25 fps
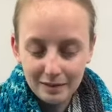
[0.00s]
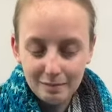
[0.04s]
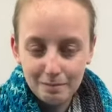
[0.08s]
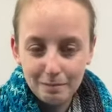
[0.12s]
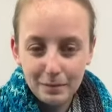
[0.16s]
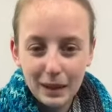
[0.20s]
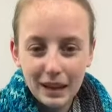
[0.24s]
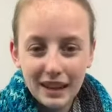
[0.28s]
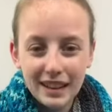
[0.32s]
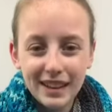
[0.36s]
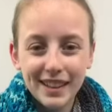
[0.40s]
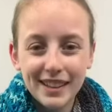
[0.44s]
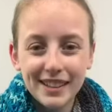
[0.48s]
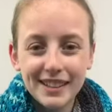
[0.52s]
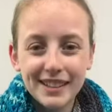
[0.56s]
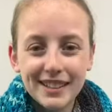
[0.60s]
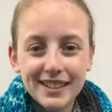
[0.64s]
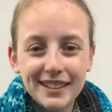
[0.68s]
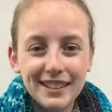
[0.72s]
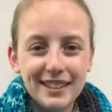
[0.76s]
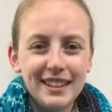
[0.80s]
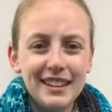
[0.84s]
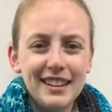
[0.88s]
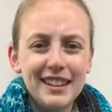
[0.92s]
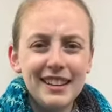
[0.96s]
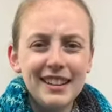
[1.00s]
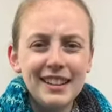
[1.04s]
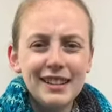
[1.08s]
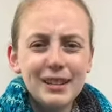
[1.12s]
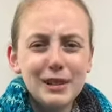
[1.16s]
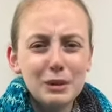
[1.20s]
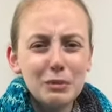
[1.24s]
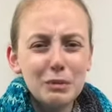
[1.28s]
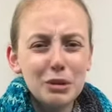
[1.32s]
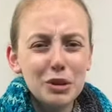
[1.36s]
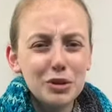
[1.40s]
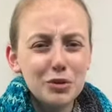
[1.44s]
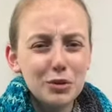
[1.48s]
because
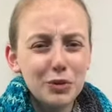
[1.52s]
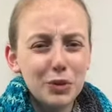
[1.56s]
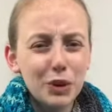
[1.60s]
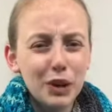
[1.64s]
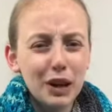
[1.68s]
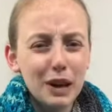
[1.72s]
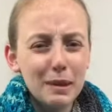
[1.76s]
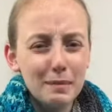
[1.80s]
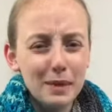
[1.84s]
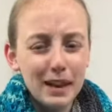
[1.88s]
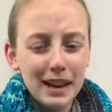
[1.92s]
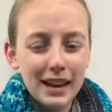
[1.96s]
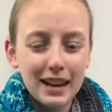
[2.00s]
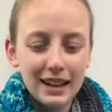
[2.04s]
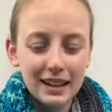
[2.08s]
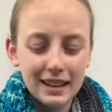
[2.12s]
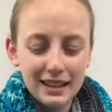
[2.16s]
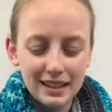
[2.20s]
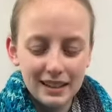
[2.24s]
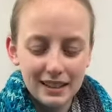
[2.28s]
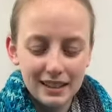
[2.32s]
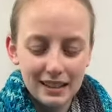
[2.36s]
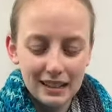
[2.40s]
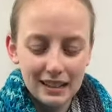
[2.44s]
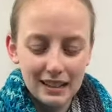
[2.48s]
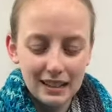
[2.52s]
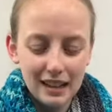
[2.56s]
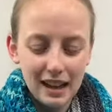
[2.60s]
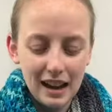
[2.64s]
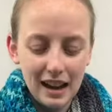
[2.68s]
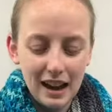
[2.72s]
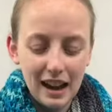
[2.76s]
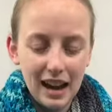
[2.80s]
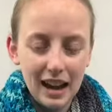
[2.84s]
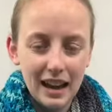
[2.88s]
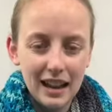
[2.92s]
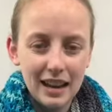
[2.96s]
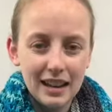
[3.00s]
so much of what I make,
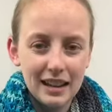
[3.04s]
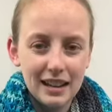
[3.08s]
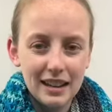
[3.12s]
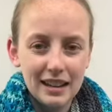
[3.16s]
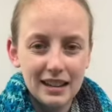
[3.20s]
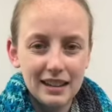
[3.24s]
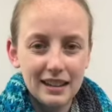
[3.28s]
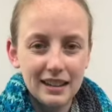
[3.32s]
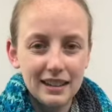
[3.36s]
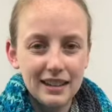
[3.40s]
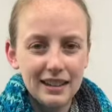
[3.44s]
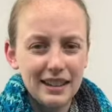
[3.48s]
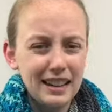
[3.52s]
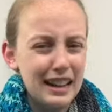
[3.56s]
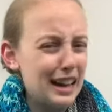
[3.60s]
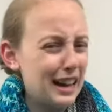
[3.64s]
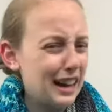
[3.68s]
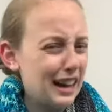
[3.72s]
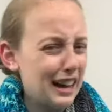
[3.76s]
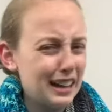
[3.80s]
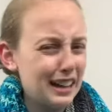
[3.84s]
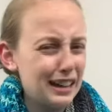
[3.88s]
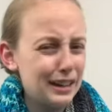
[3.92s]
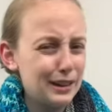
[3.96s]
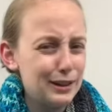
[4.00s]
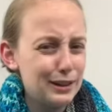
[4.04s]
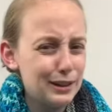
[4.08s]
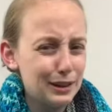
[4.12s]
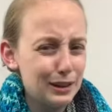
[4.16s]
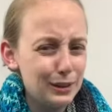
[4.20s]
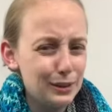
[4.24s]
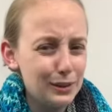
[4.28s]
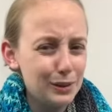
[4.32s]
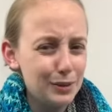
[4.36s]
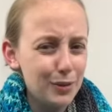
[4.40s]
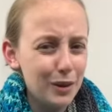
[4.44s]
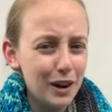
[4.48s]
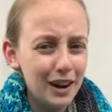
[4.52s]
I
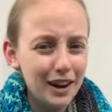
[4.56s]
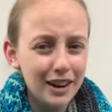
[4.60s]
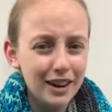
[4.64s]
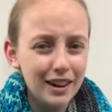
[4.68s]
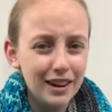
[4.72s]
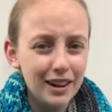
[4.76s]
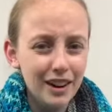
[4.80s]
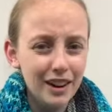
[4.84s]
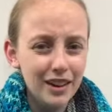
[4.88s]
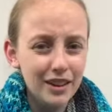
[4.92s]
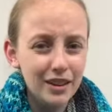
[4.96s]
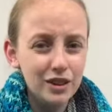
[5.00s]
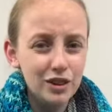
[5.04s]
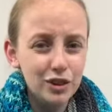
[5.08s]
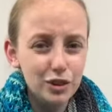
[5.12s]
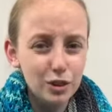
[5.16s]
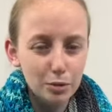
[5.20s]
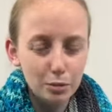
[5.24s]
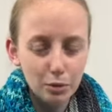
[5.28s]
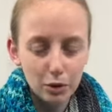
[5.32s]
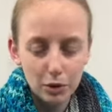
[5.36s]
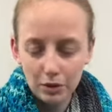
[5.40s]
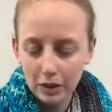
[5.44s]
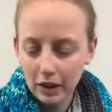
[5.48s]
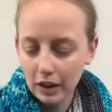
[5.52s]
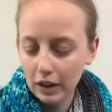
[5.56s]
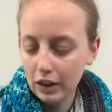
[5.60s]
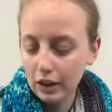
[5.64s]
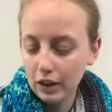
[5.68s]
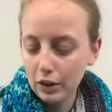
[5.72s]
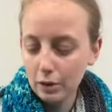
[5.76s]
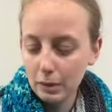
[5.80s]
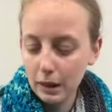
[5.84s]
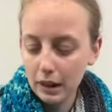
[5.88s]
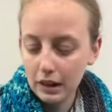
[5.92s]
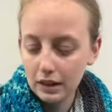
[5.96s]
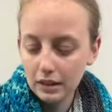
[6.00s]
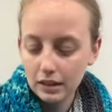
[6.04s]
don't wear on a super regular
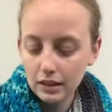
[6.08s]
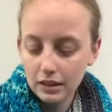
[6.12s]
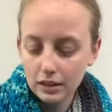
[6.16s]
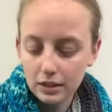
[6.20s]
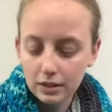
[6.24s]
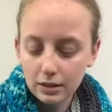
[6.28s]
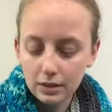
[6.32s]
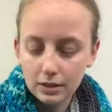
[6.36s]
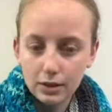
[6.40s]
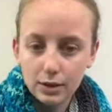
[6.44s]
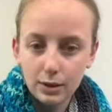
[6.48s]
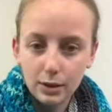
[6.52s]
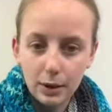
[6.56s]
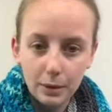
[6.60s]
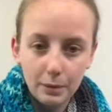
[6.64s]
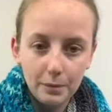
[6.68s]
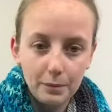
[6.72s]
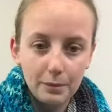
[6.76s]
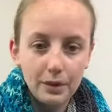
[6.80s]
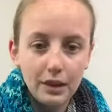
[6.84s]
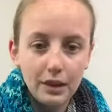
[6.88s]
basis. So